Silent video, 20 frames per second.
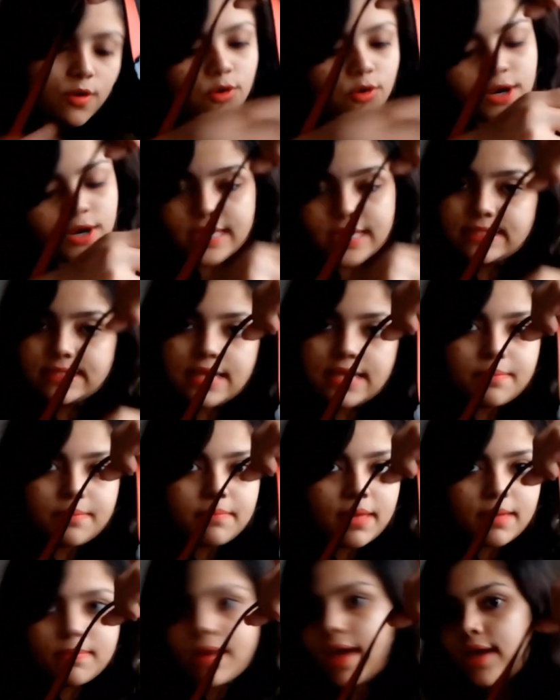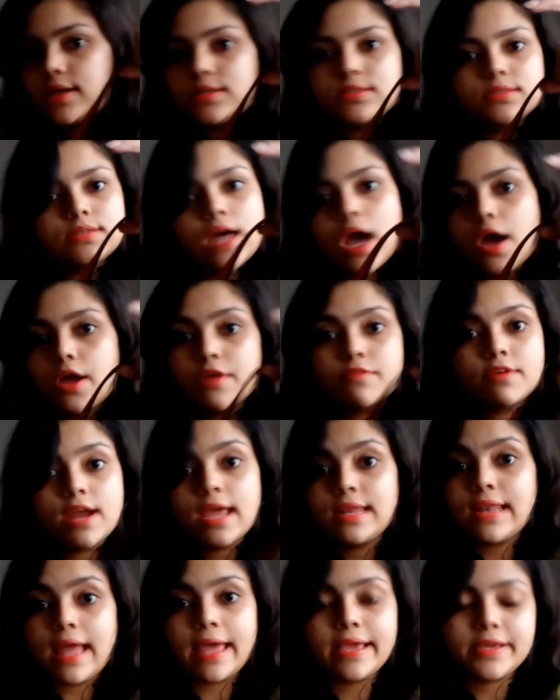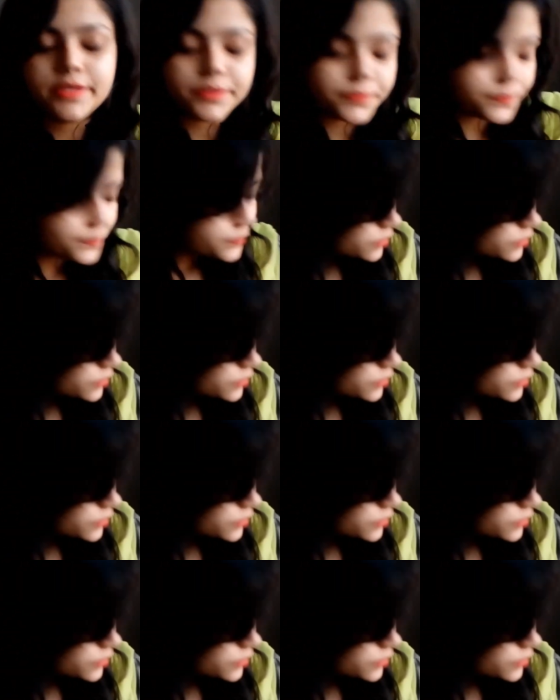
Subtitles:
or inside my bag, however I like.